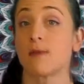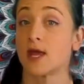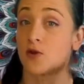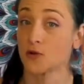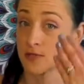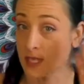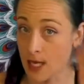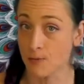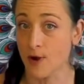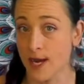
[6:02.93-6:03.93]
make your
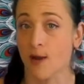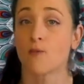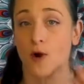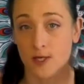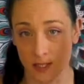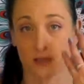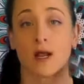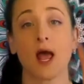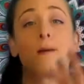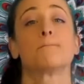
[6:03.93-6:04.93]
skin break out more because it
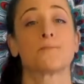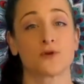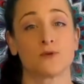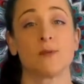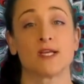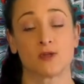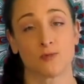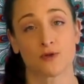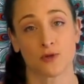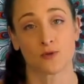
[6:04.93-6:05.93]
makes you
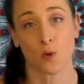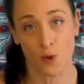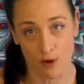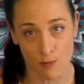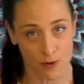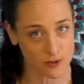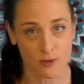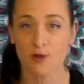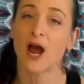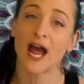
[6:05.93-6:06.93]
produce oil more. So
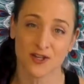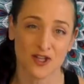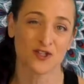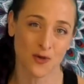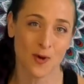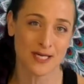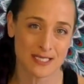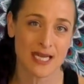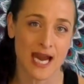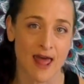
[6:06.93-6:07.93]
you actually do want to
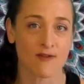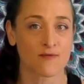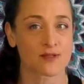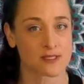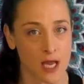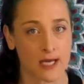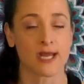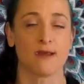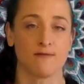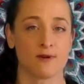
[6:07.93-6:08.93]
stay out of the sun.
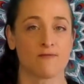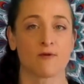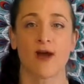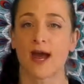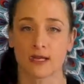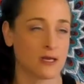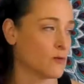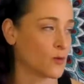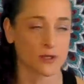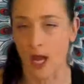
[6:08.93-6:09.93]
Even if you have acne,
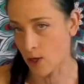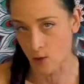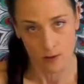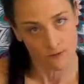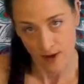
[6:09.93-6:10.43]
it will not cure your